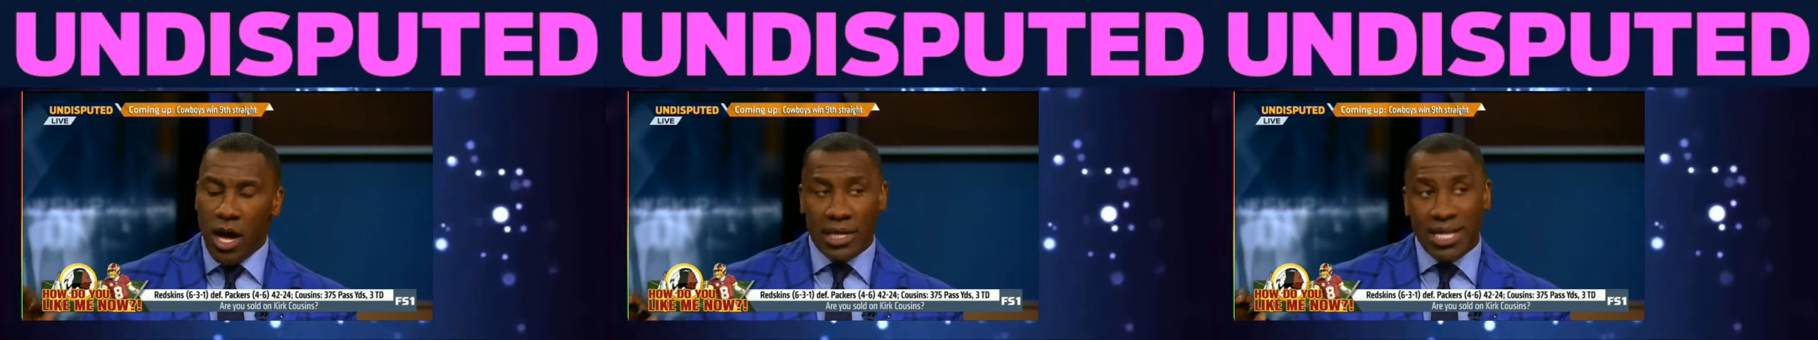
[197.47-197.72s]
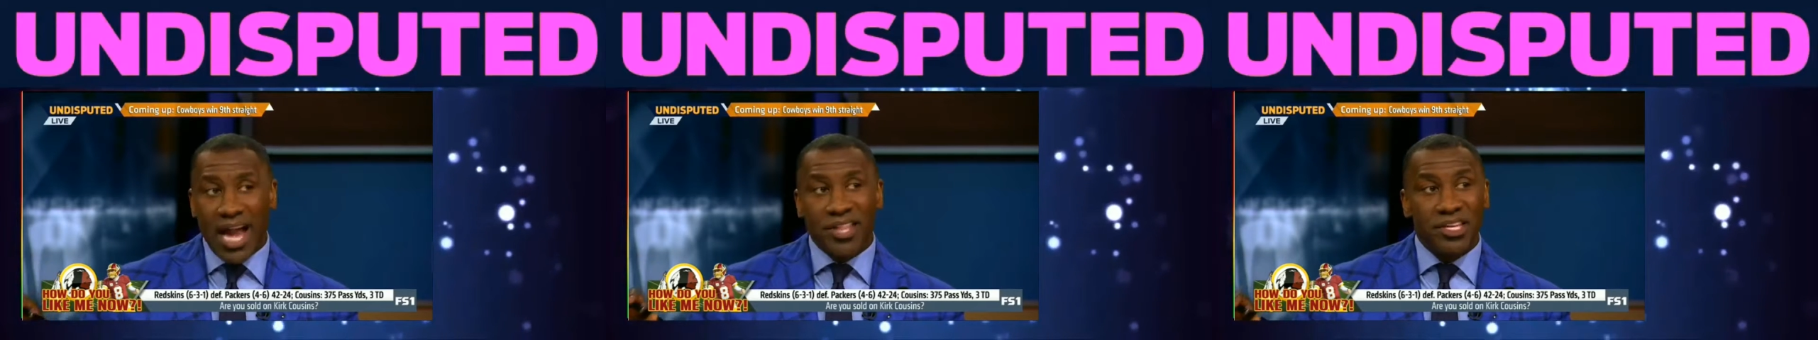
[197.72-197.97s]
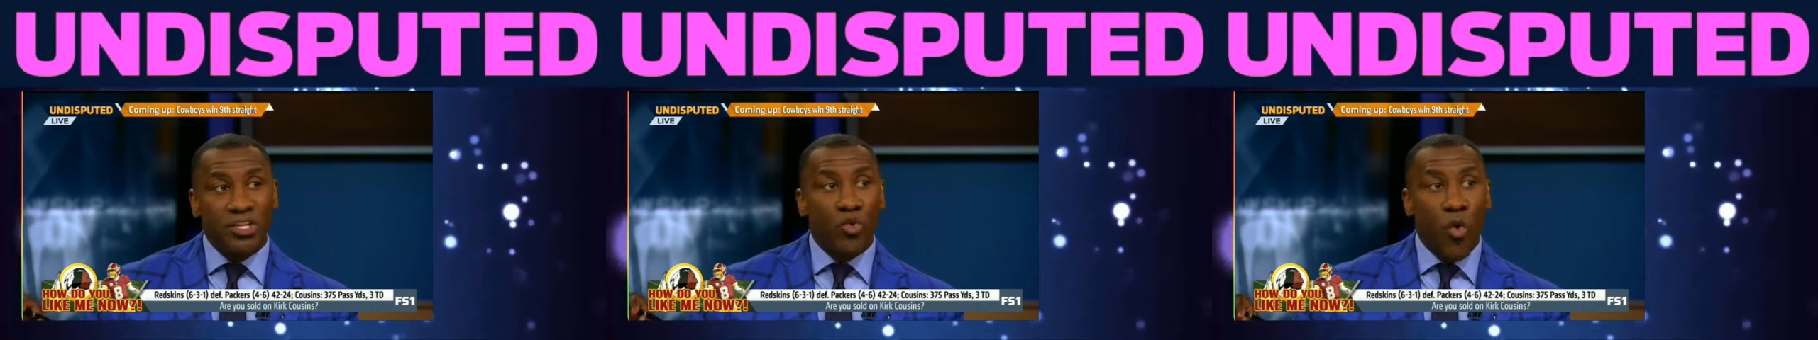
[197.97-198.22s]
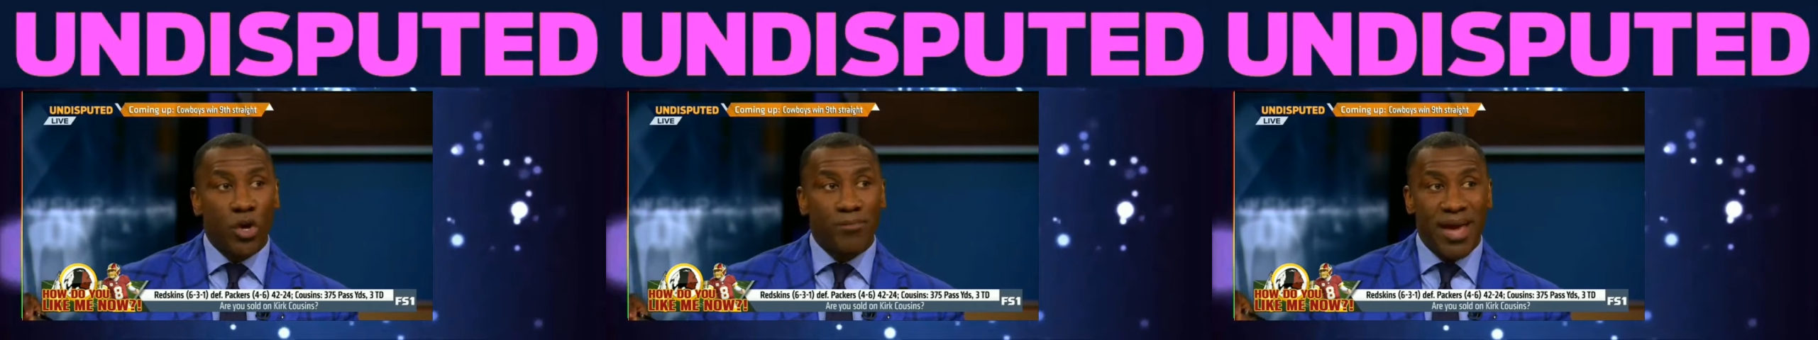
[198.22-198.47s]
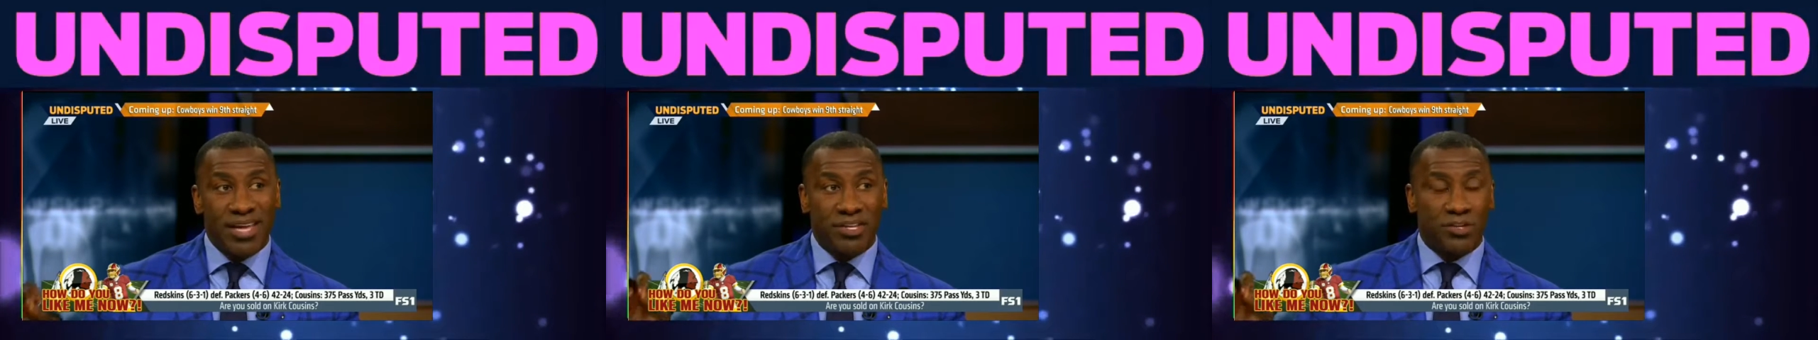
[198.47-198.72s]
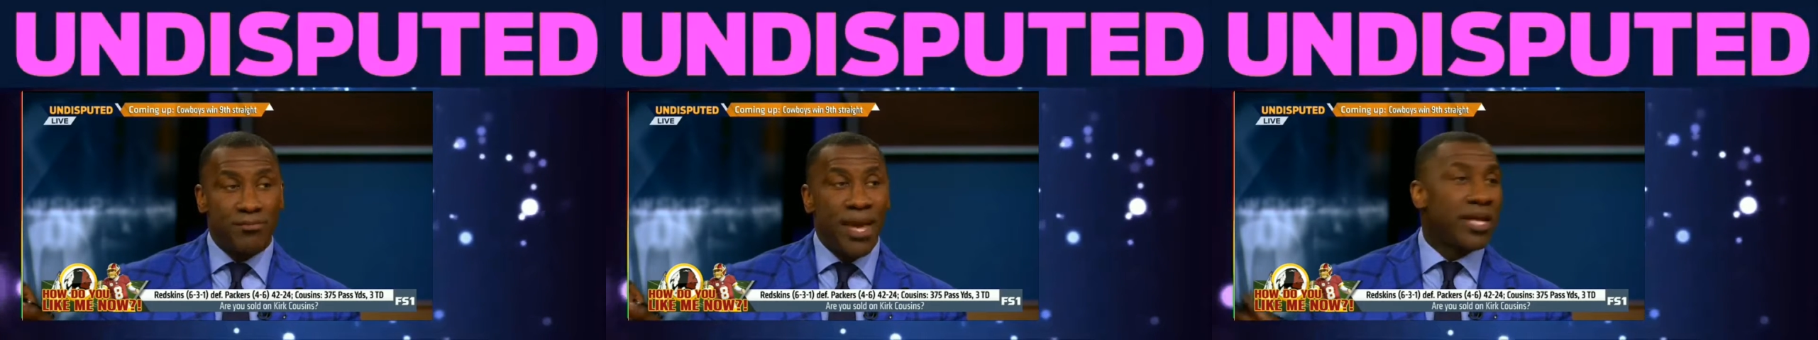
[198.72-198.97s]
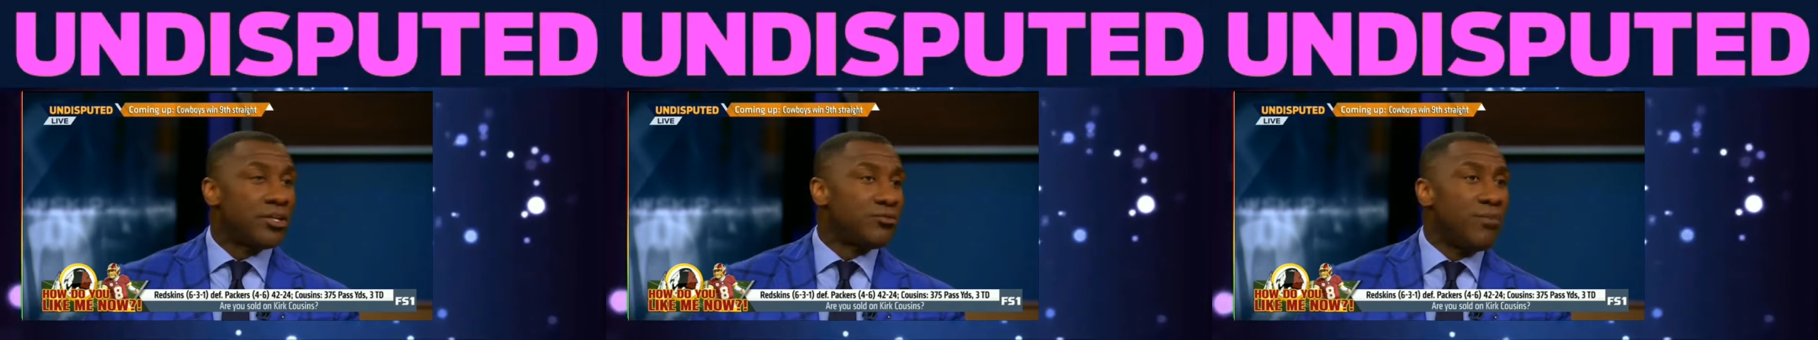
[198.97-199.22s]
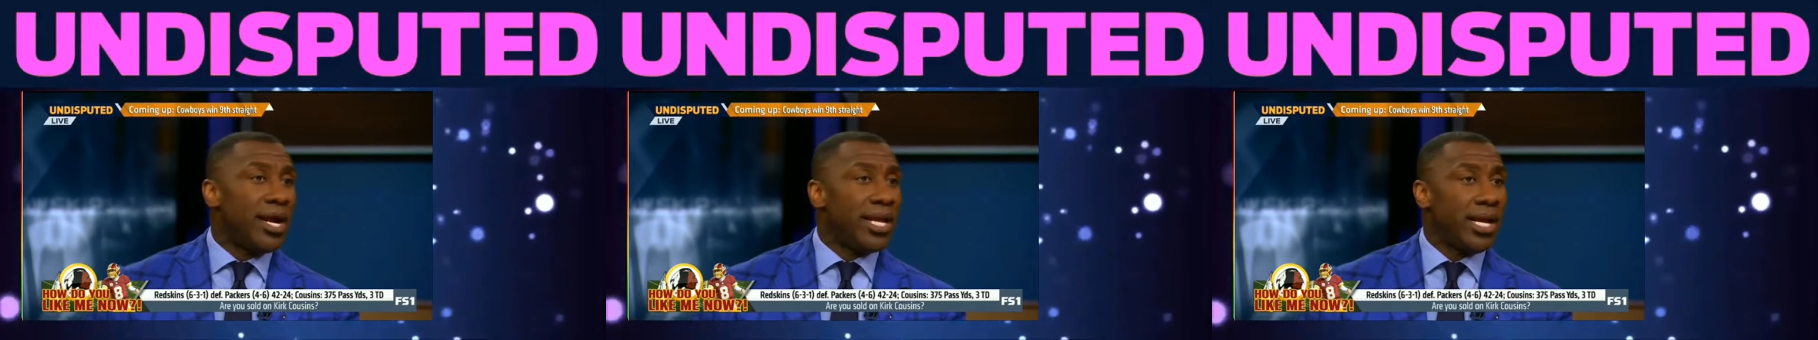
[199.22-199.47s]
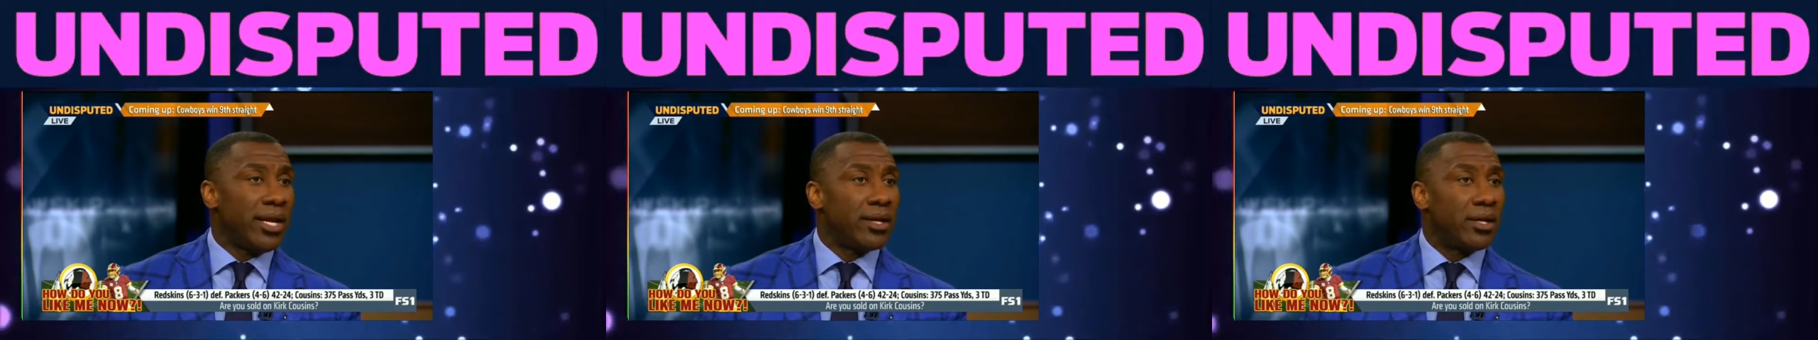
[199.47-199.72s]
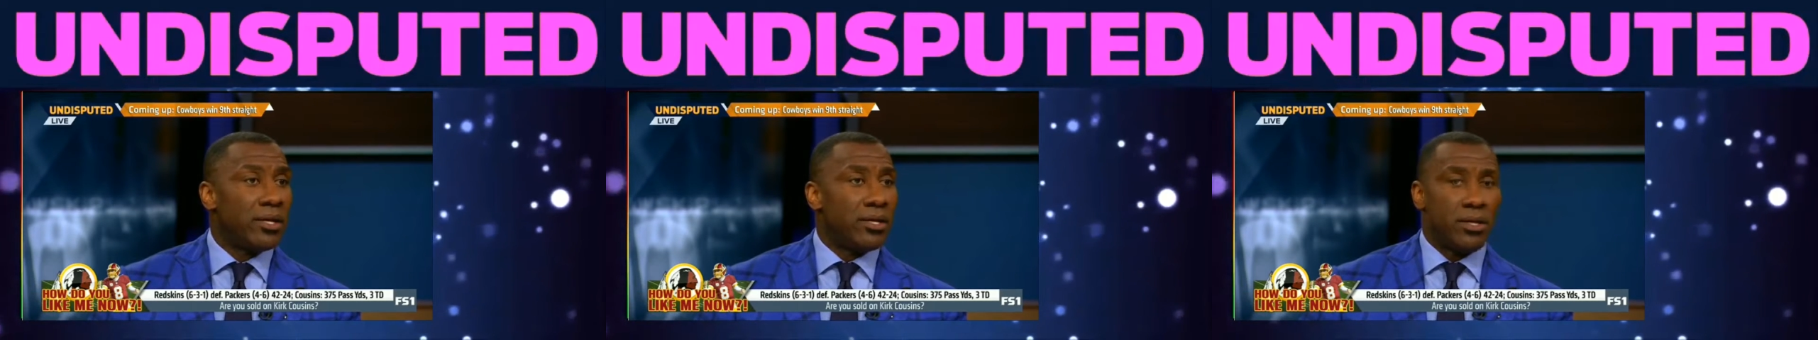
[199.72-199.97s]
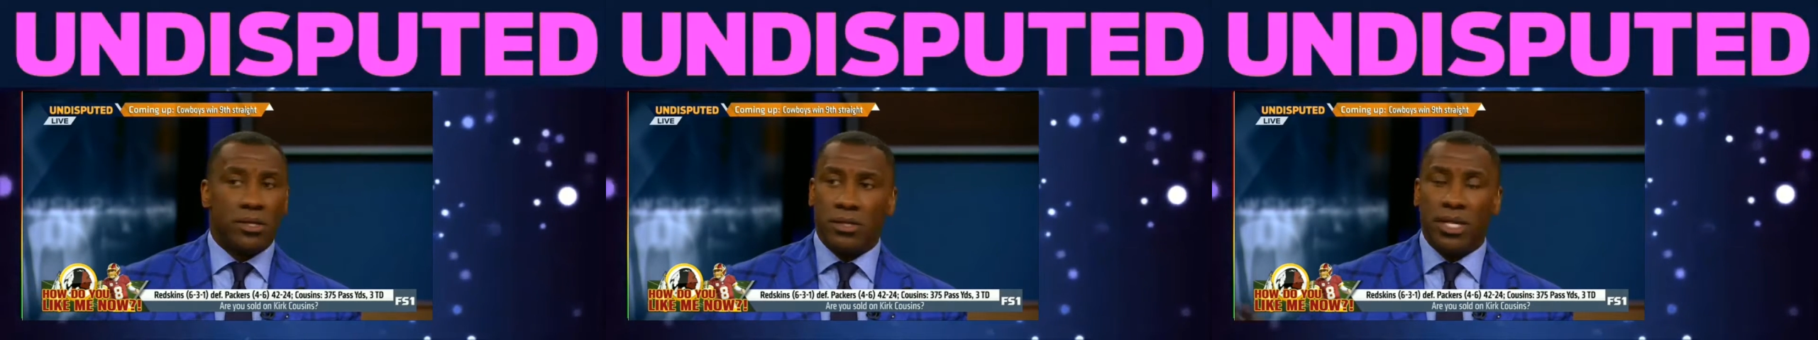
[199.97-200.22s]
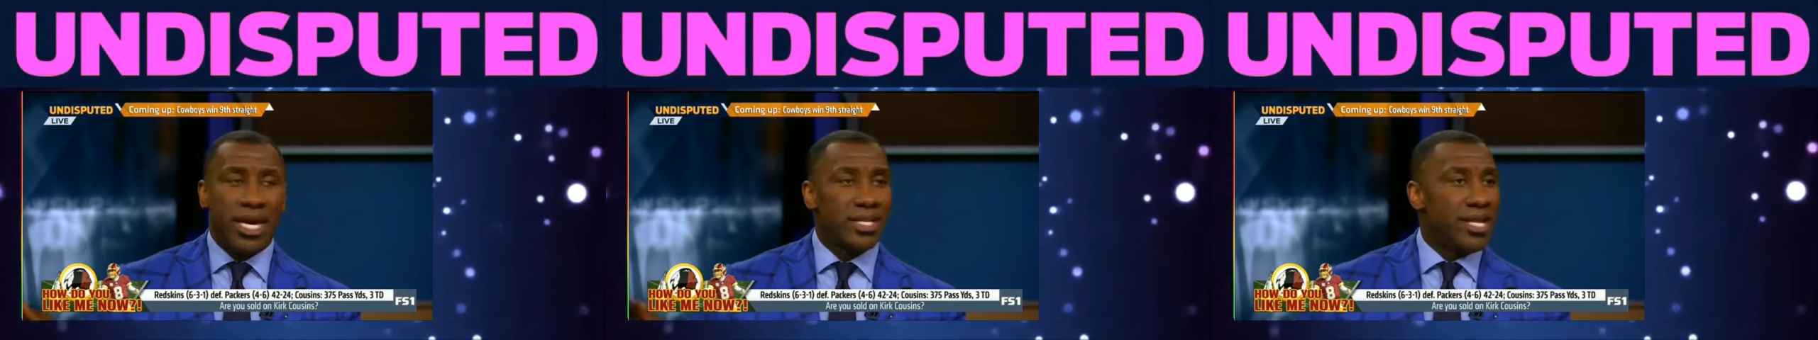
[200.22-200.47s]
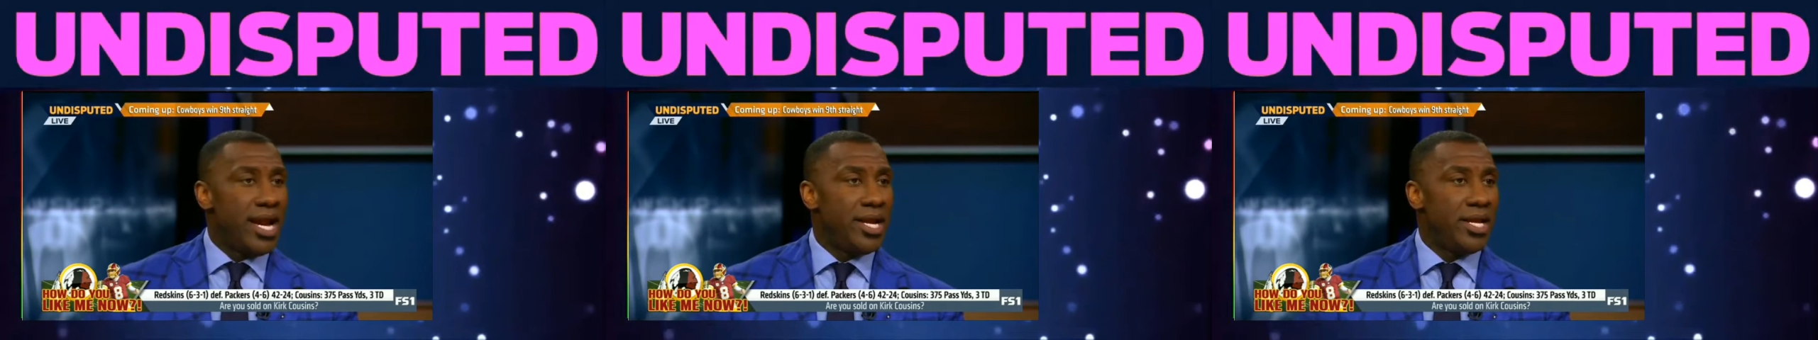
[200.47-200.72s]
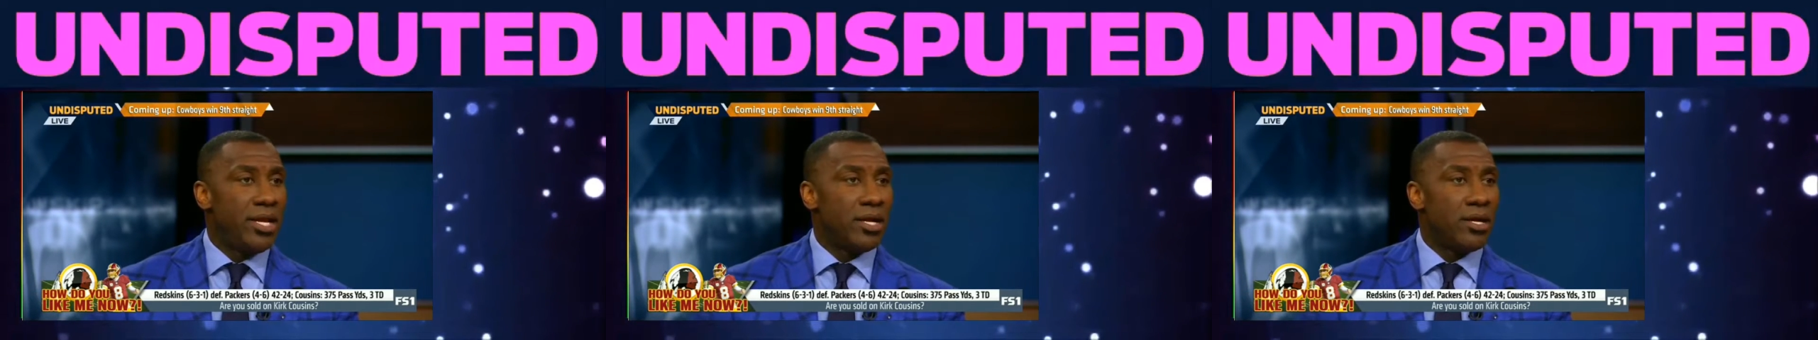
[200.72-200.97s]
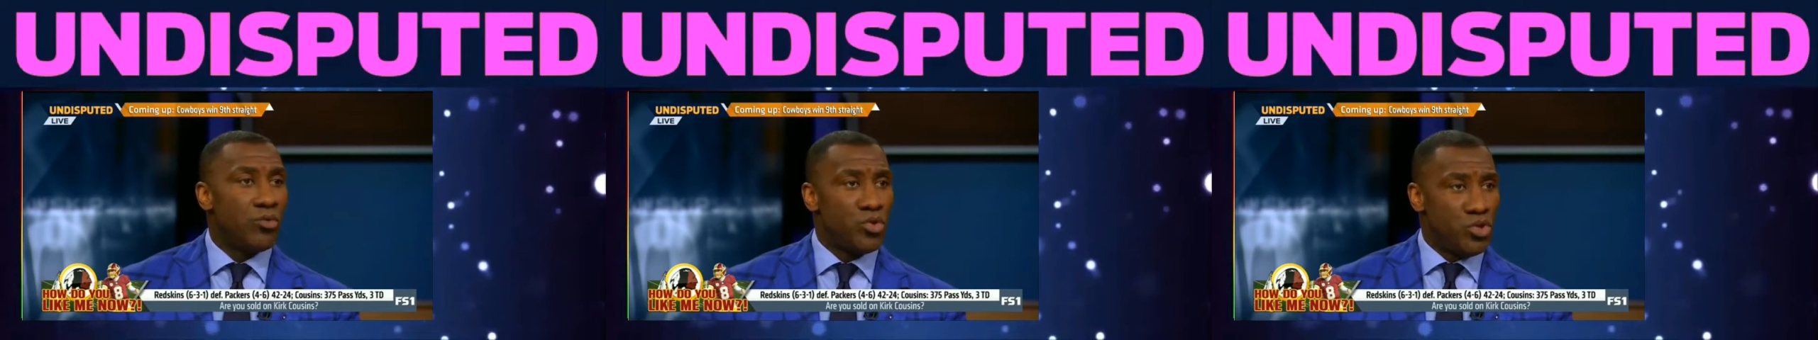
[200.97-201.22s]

a lot of these quarterbacks that's making this money, look at Tannehill.